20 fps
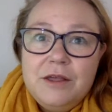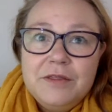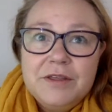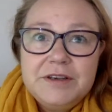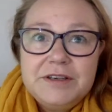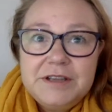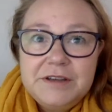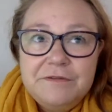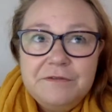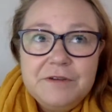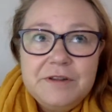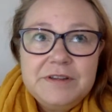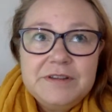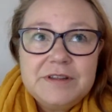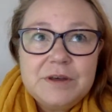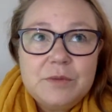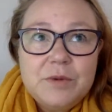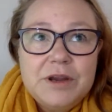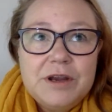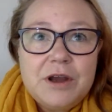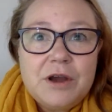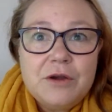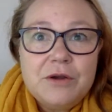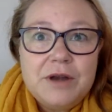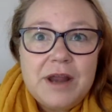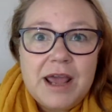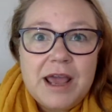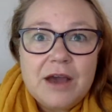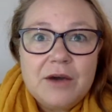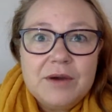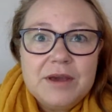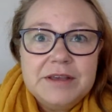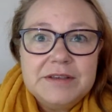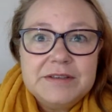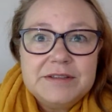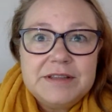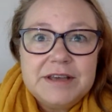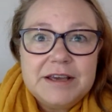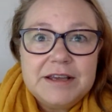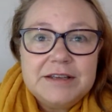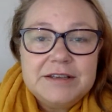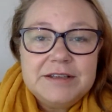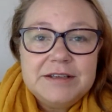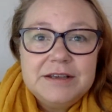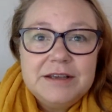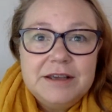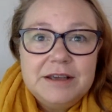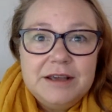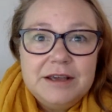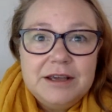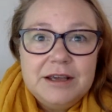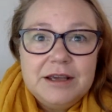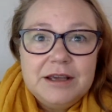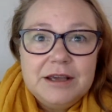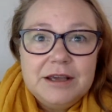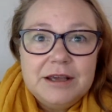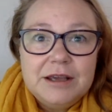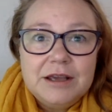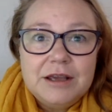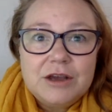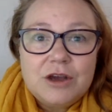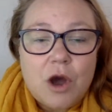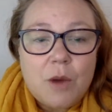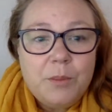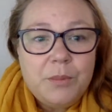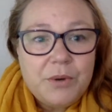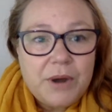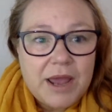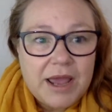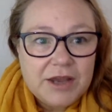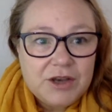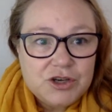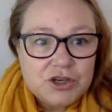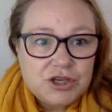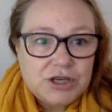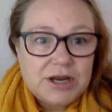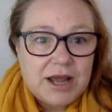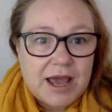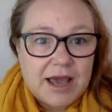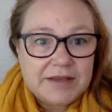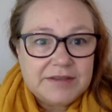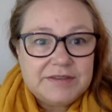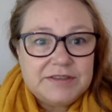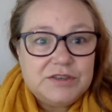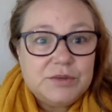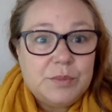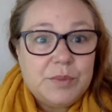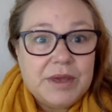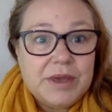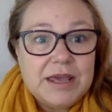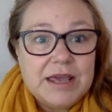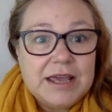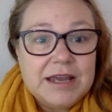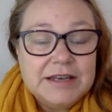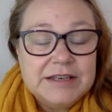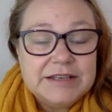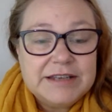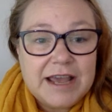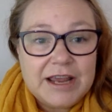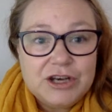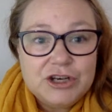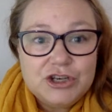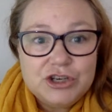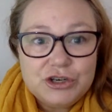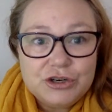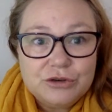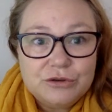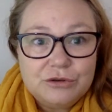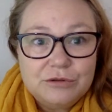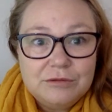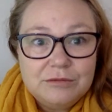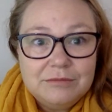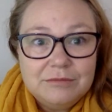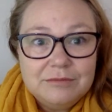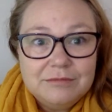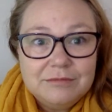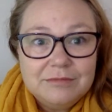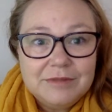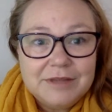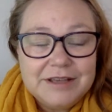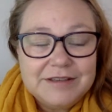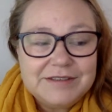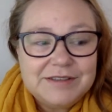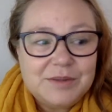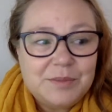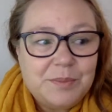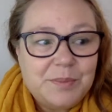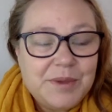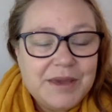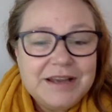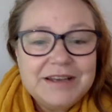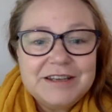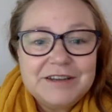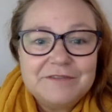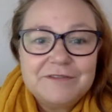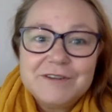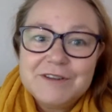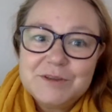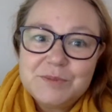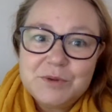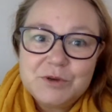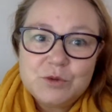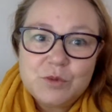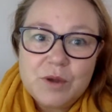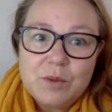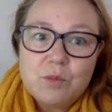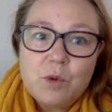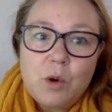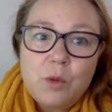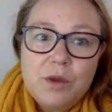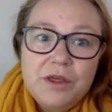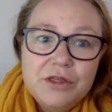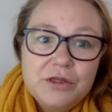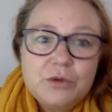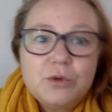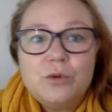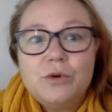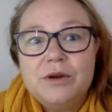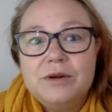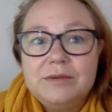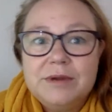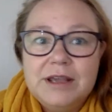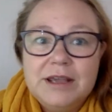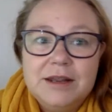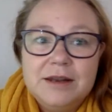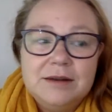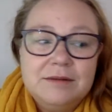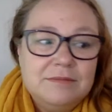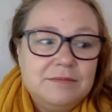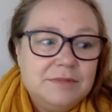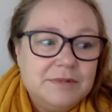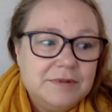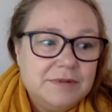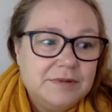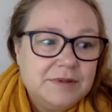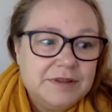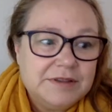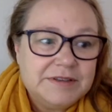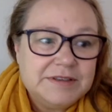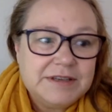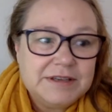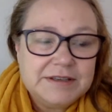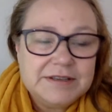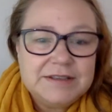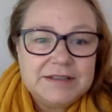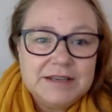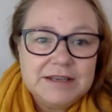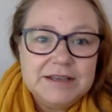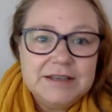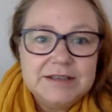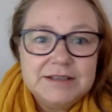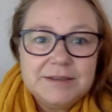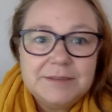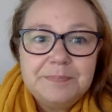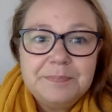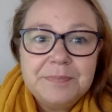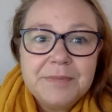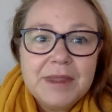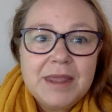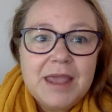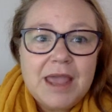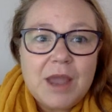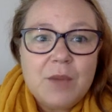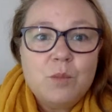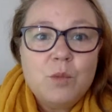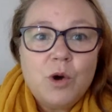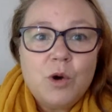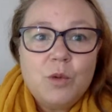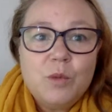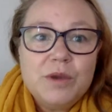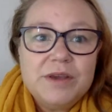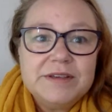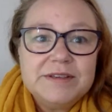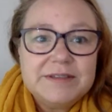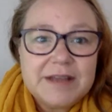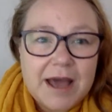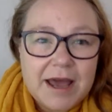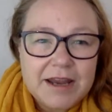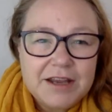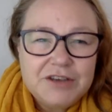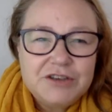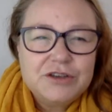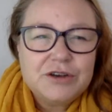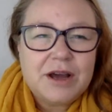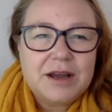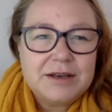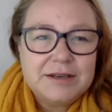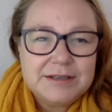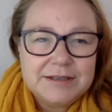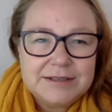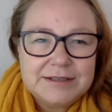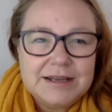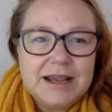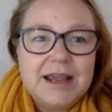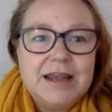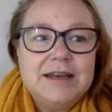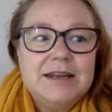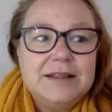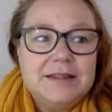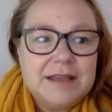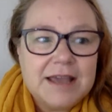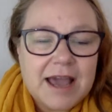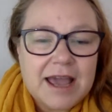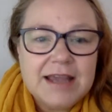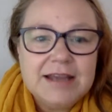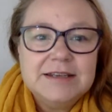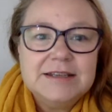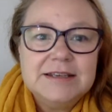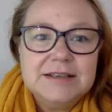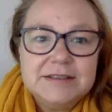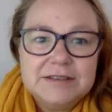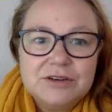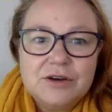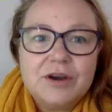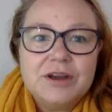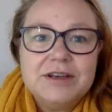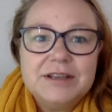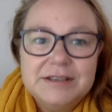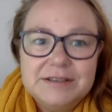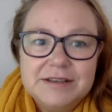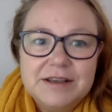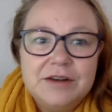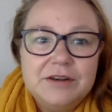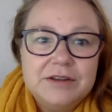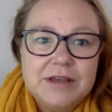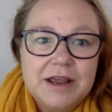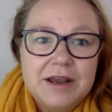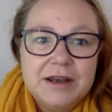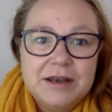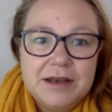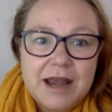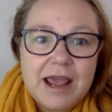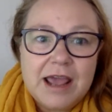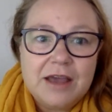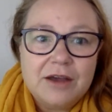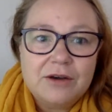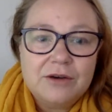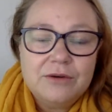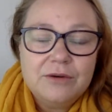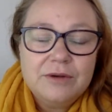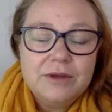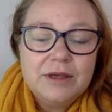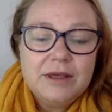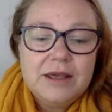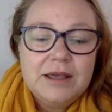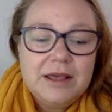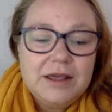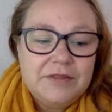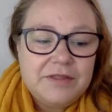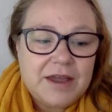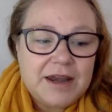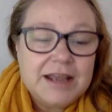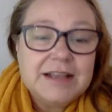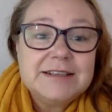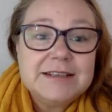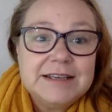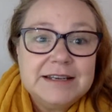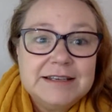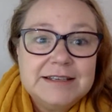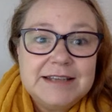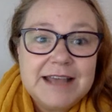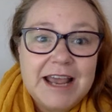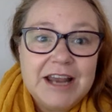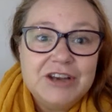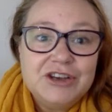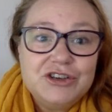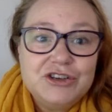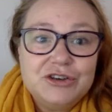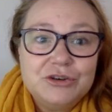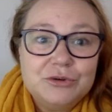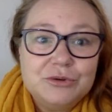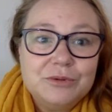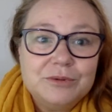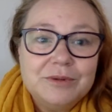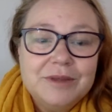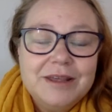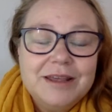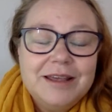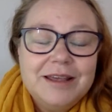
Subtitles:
The difference that we know now is that comprehension has to be intentional. Is the big difference between what we thought in the 60s and what we started to understand in the 80s, 90s, and now, that it's intentional.